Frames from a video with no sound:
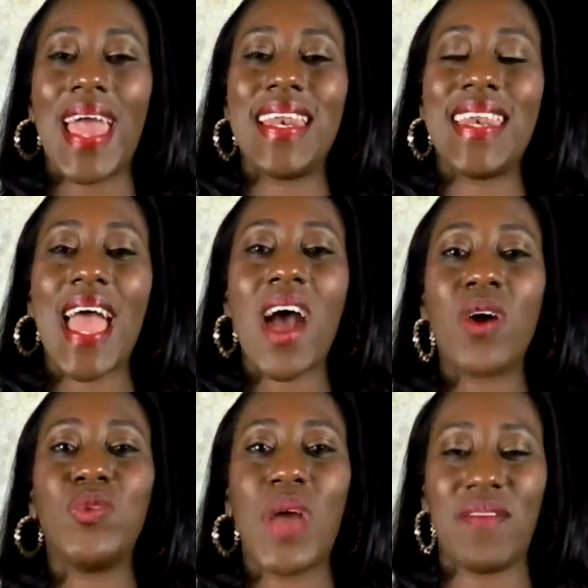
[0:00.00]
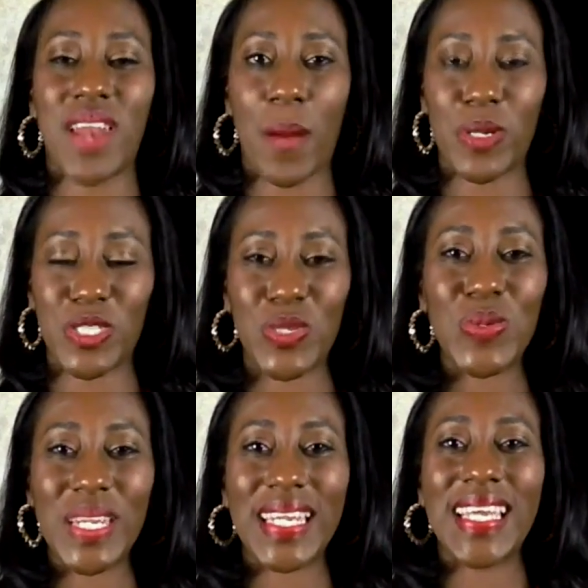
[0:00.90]
And now you have an
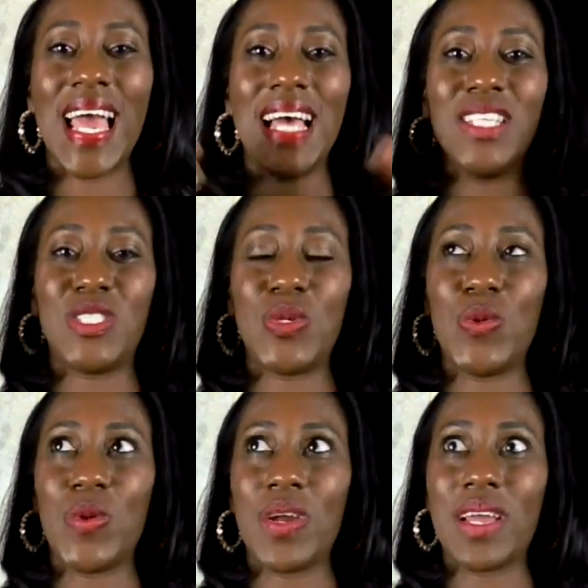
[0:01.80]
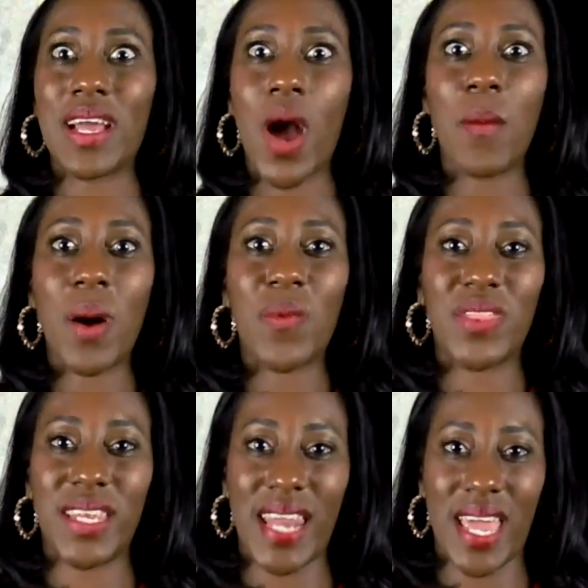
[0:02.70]
opportunity to come up
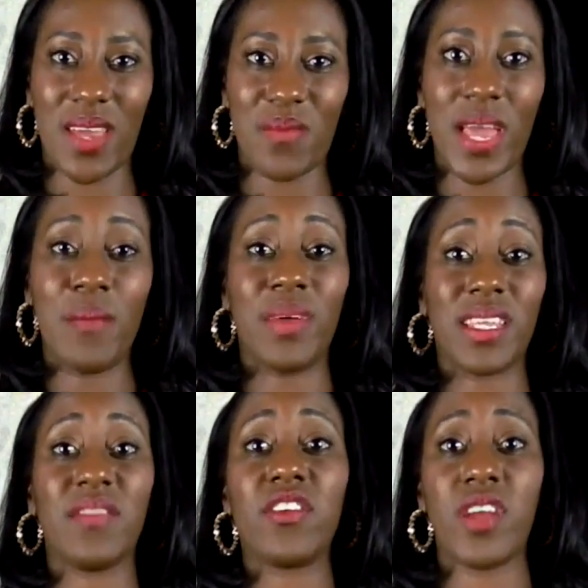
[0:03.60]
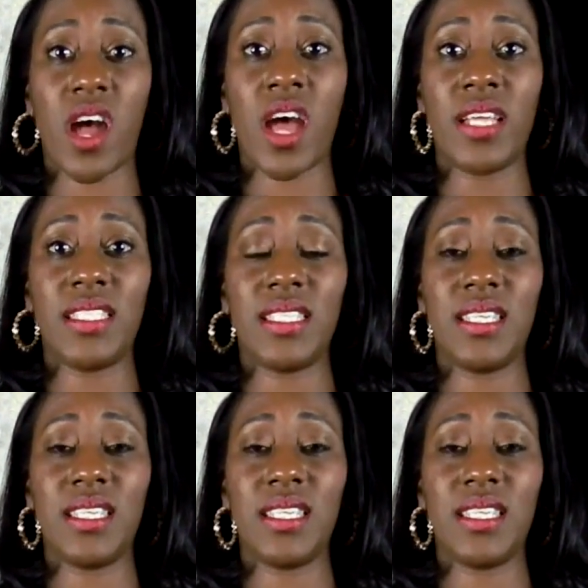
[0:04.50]
with a name. And believe it or not,